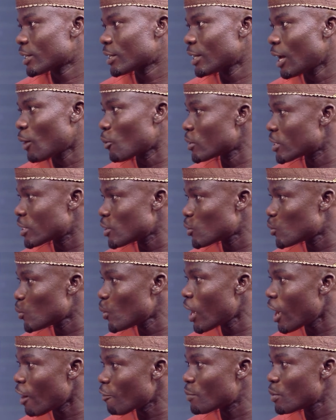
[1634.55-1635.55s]
that we still
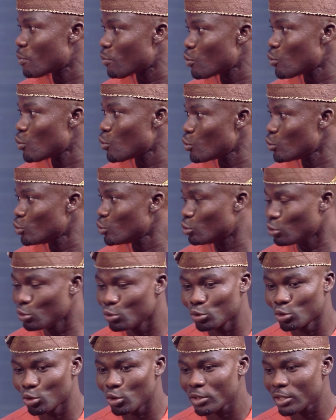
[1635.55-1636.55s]
don't have people who
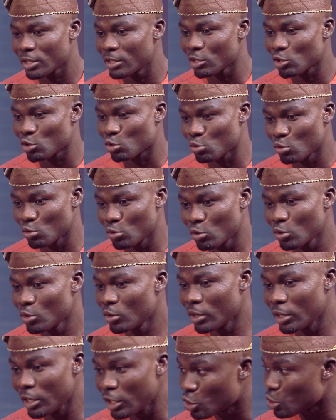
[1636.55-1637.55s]
do justice to
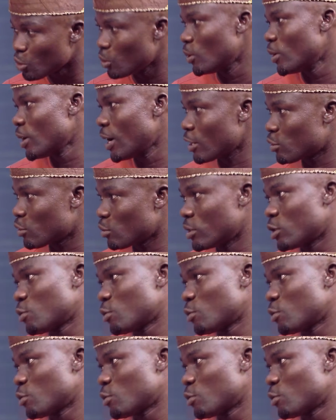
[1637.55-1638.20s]
nature as we